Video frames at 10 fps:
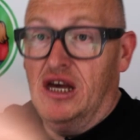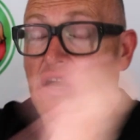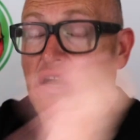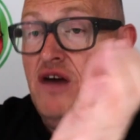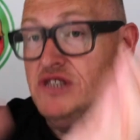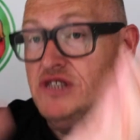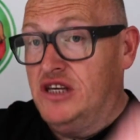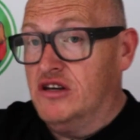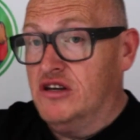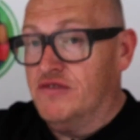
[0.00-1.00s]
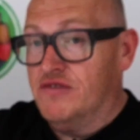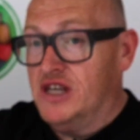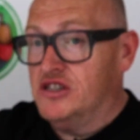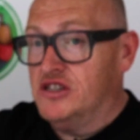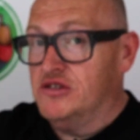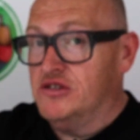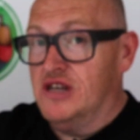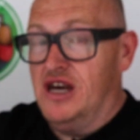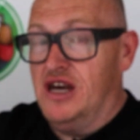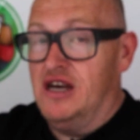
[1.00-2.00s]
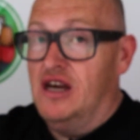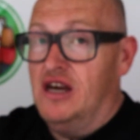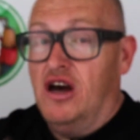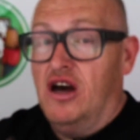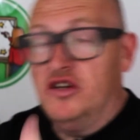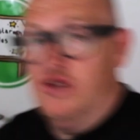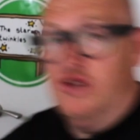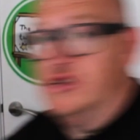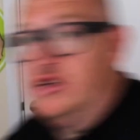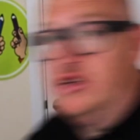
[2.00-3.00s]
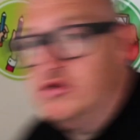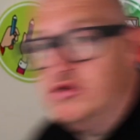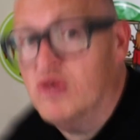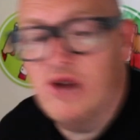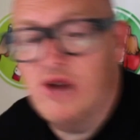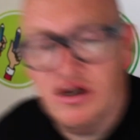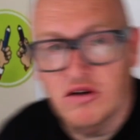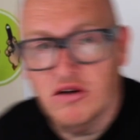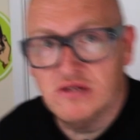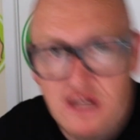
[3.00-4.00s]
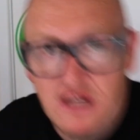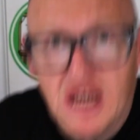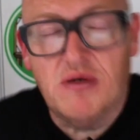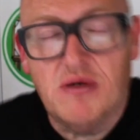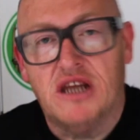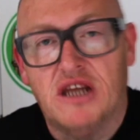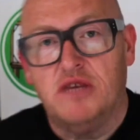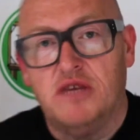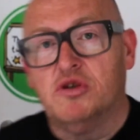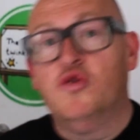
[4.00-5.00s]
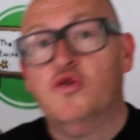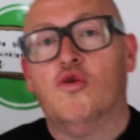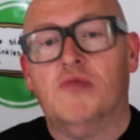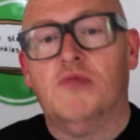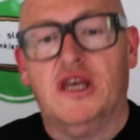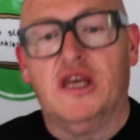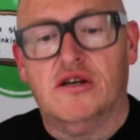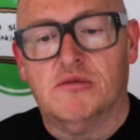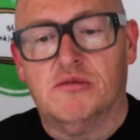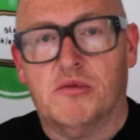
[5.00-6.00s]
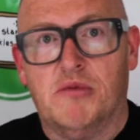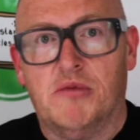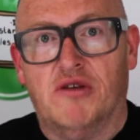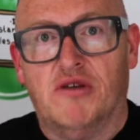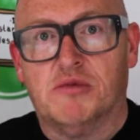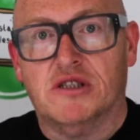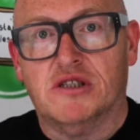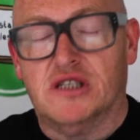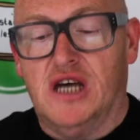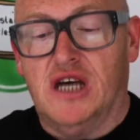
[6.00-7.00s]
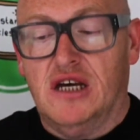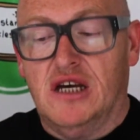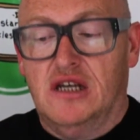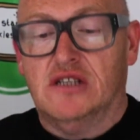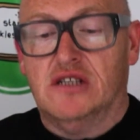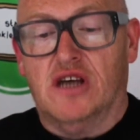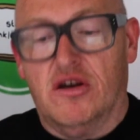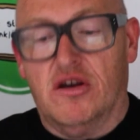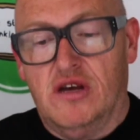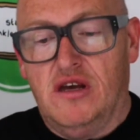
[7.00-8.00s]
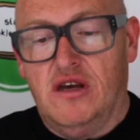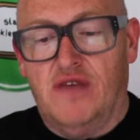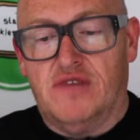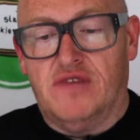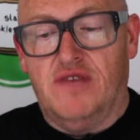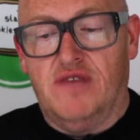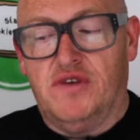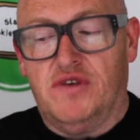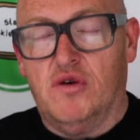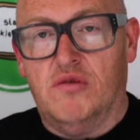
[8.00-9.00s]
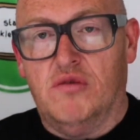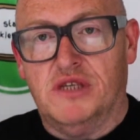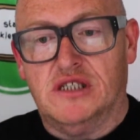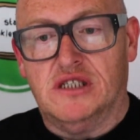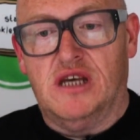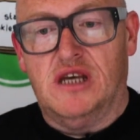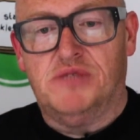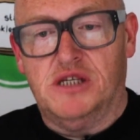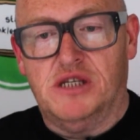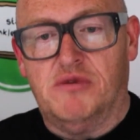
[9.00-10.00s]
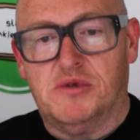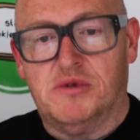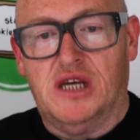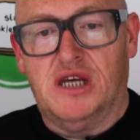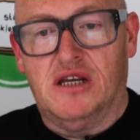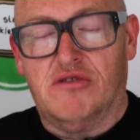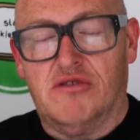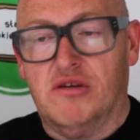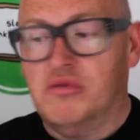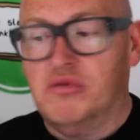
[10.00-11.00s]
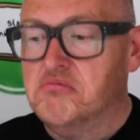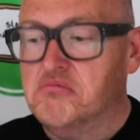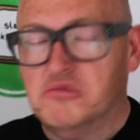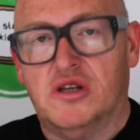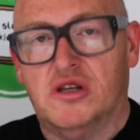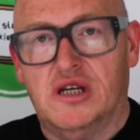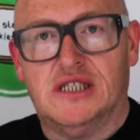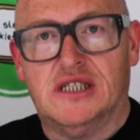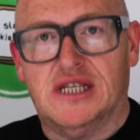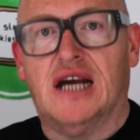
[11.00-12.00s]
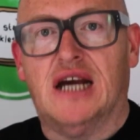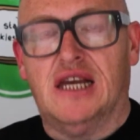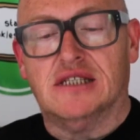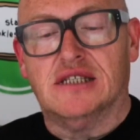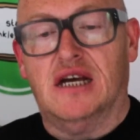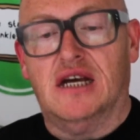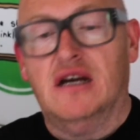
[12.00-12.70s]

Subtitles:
Obviously, you're going to have year twos there. Use all adults in any way that you would normally use them would be my response to that. So if your Mrs. Gibbs sits with a particular group, do it exactly as that.